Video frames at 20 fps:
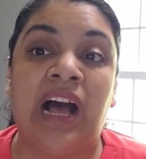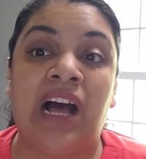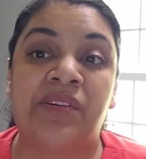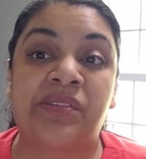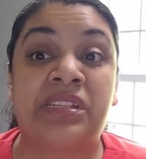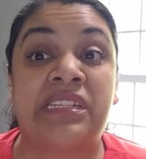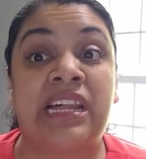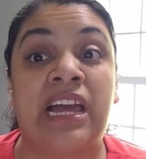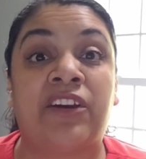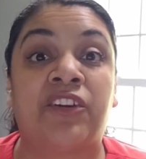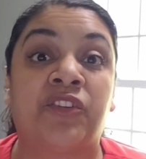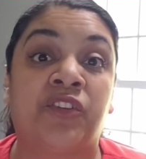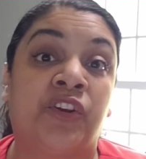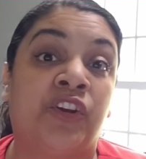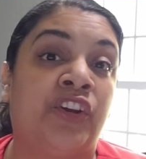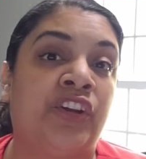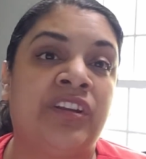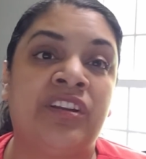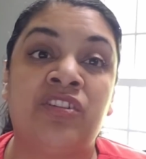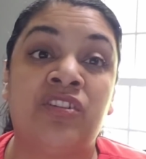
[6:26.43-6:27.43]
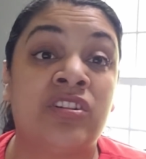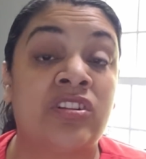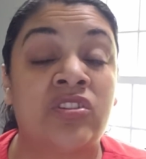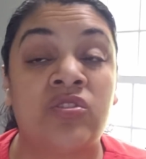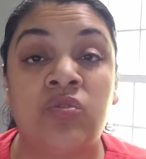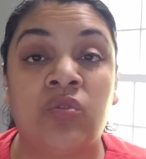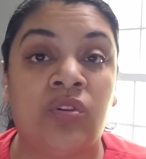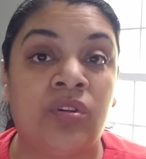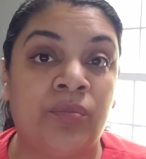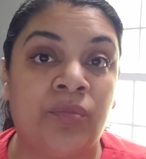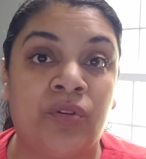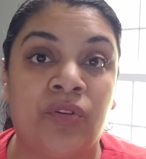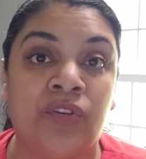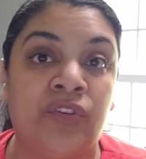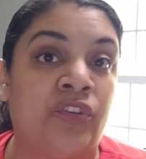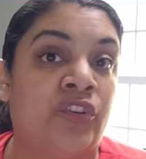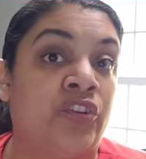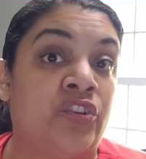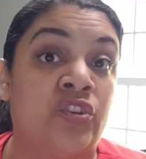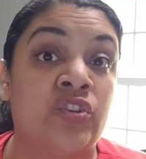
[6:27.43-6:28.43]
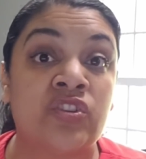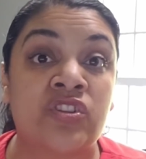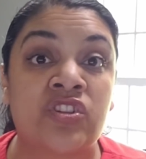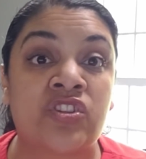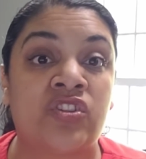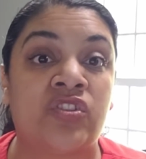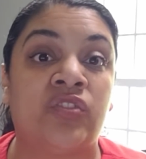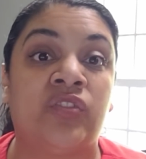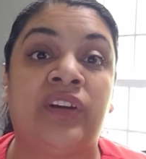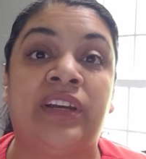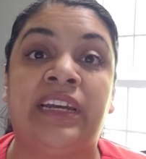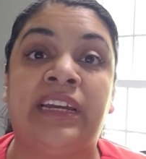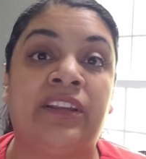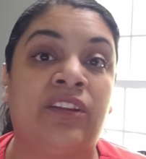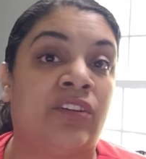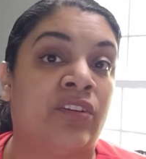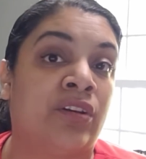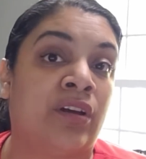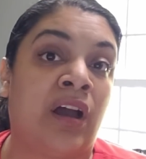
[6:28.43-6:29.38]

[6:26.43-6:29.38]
sector, it's normal, you're used to it.